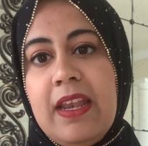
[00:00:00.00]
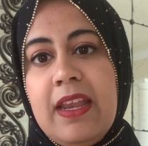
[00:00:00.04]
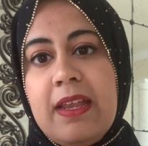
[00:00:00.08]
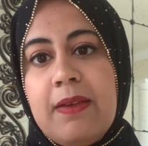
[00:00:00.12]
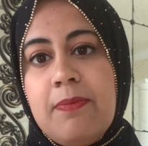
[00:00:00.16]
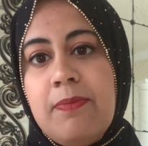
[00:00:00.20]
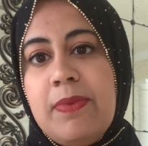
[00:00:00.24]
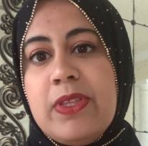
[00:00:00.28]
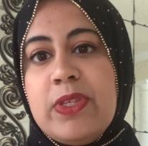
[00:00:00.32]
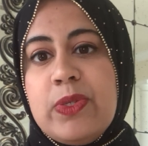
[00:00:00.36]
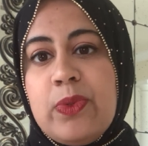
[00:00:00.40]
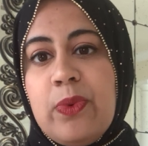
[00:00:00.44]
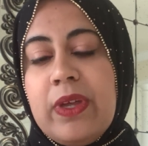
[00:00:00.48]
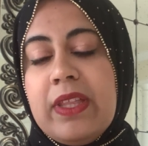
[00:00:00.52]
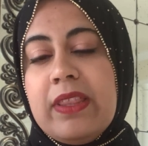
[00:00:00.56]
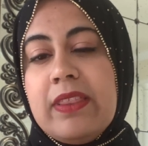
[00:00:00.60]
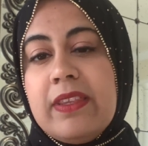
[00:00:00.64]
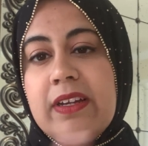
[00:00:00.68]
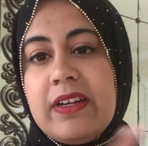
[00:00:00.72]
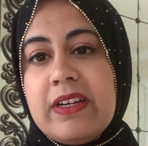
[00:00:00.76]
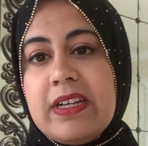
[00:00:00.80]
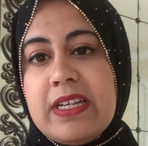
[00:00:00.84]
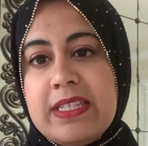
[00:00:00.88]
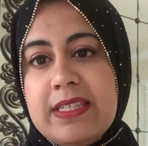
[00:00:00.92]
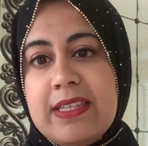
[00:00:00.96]
In between,
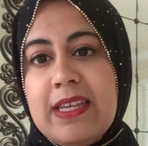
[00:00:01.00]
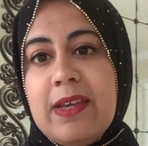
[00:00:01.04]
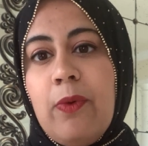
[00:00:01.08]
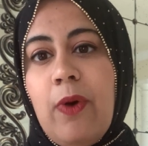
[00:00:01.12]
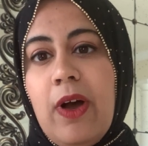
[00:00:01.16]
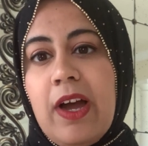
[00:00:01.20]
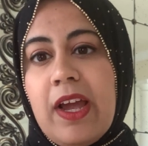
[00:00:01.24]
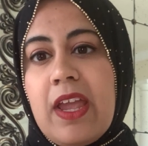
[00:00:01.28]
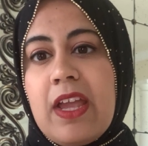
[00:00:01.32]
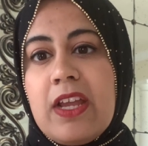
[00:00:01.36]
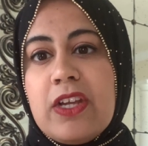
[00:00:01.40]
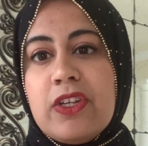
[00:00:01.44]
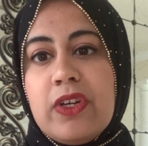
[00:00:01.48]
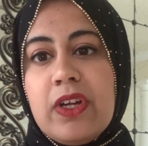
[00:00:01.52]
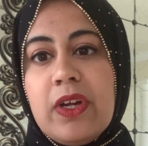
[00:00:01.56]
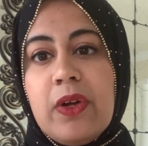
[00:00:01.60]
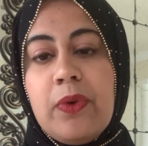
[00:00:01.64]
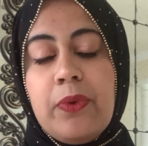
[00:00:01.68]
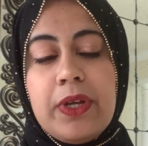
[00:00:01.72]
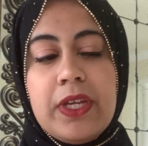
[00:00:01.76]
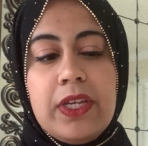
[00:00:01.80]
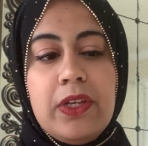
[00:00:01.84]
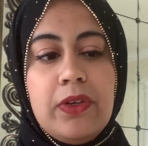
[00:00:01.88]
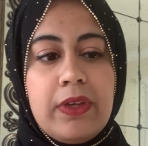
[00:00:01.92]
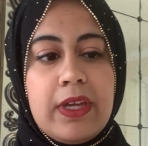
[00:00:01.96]
there is a walking trail
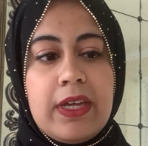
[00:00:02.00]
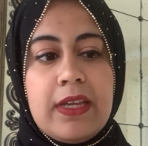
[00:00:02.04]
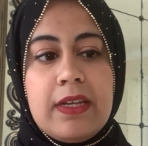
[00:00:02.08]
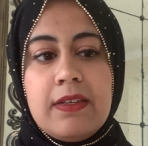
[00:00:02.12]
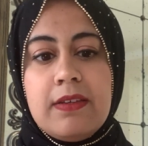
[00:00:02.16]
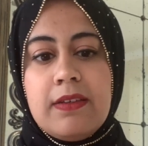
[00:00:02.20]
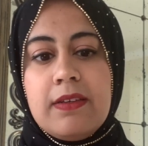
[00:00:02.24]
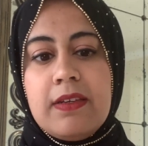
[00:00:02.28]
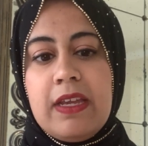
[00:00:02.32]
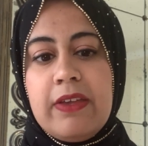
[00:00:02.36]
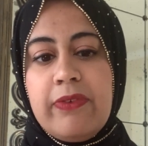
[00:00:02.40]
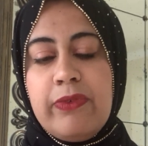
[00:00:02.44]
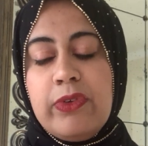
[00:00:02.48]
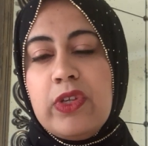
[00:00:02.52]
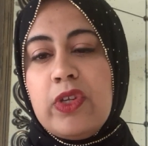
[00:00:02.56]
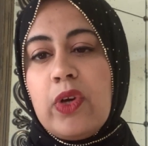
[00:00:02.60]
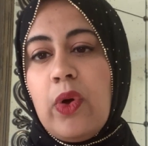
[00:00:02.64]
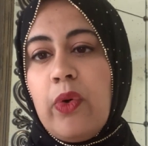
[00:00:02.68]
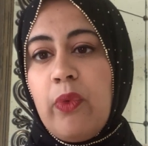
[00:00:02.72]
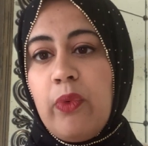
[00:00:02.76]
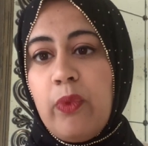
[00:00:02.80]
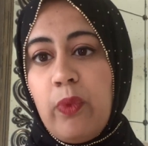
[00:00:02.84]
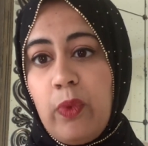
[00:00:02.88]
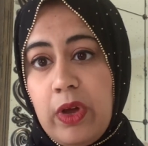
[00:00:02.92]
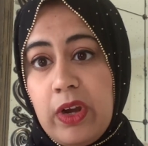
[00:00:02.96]
where you can, if you
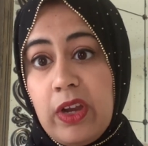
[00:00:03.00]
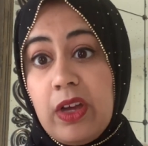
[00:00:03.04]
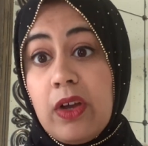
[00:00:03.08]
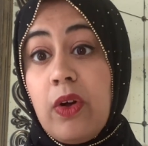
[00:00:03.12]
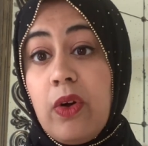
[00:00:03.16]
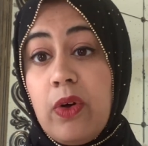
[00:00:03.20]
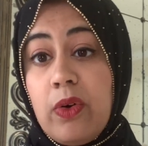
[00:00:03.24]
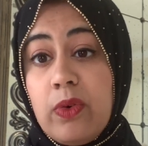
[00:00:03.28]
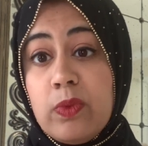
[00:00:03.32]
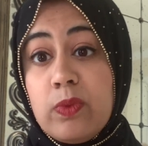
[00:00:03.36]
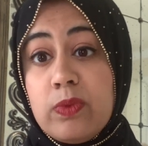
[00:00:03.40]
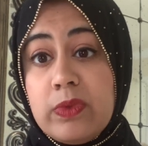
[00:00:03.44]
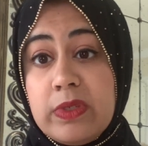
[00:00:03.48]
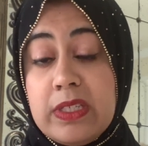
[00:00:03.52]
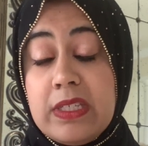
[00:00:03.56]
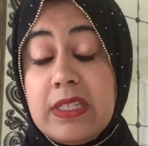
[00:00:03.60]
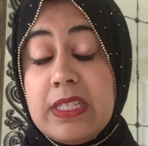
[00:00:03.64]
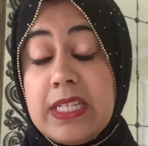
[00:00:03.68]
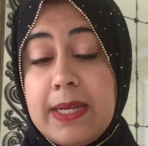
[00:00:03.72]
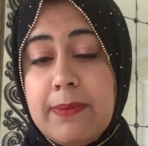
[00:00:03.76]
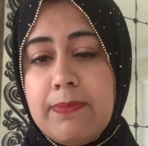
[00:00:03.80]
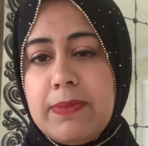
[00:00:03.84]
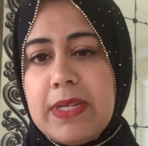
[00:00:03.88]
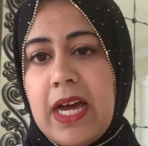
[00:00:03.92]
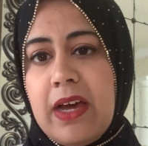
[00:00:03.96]
don't want to go
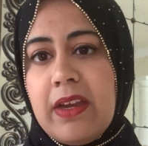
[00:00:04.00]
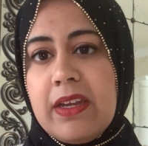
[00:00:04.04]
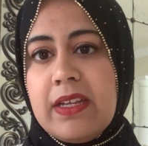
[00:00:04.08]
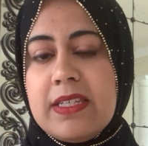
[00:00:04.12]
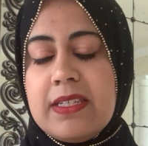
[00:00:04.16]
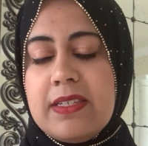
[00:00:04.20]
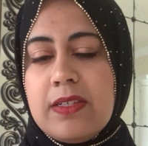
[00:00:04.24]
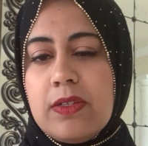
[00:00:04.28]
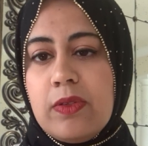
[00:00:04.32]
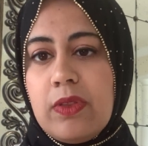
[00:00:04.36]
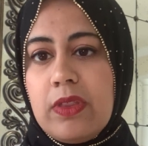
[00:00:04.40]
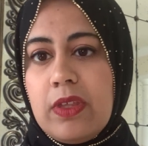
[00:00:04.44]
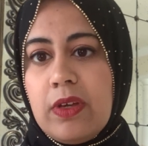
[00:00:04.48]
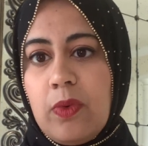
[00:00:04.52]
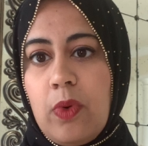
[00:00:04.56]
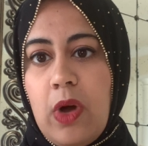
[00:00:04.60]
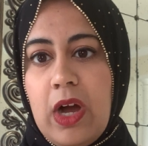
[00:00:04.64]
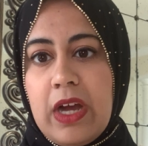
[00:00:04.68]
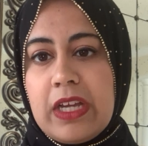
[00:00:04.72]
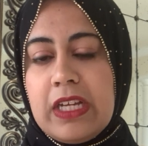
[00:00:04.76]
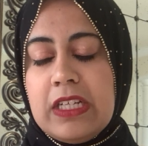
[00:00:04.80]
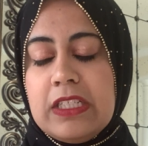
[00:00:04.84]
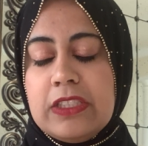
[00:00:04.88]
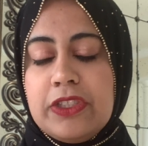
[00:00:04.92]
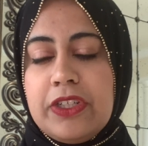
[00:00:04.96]
deep down into the
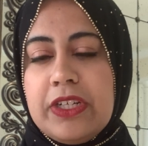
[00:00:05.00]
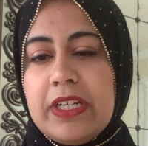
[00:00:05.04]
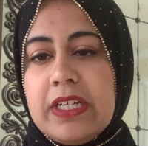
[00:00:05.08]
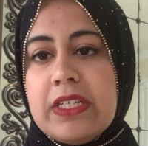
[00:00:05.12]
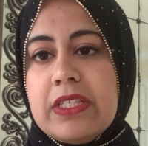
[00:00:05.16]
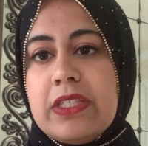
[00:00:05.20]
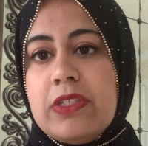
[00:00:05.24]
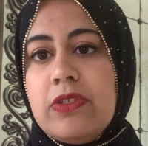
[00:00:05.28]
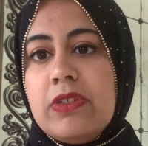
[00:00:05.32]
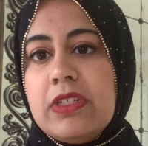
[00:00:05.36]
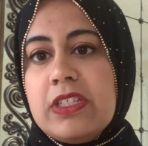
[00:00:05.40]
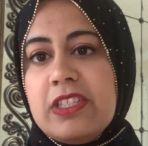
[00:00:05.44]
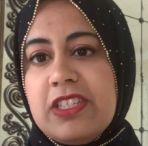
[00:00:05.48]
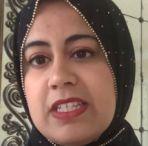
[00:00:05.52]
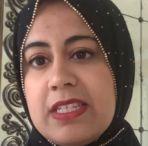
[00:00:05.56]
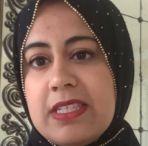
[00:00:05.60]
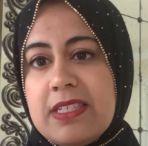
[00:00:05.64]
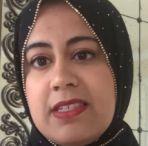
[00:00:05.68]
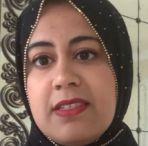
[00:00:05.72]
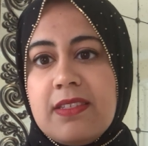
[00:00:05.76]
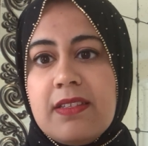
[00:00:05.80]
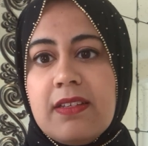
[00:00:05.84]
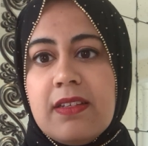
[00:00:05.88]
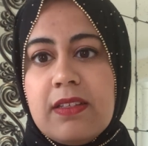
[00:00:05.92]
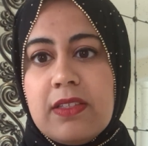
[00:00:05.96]
walking trails, you can
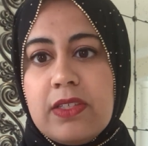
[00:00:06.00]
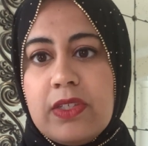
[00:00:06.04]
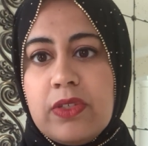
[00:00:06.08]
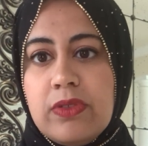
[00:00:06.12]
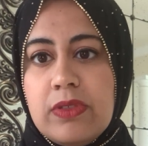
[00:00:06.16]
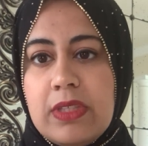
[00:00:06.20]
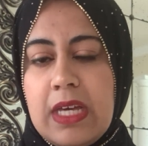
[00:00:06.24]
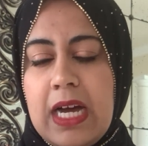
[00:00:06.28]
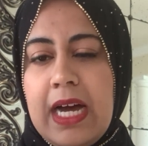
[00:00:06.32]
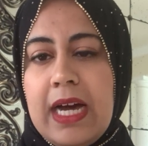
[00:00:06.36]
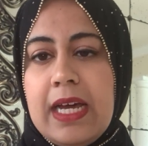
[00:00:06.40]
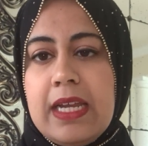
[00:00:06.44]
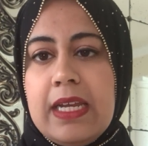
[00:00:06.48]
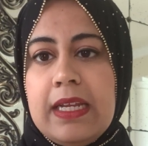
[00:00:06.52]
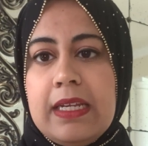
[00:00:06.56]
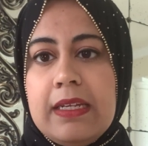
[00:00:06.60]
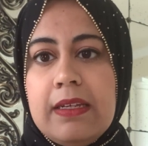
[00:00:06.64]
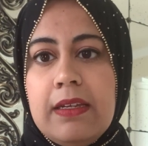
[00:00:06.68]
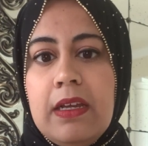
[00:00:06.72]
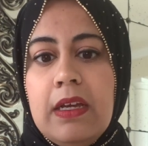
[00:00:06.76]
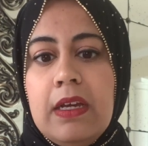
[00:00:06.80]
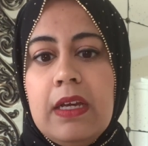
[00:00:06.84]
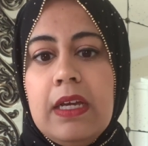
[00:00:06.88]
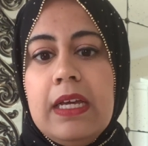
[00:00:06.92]
just do that and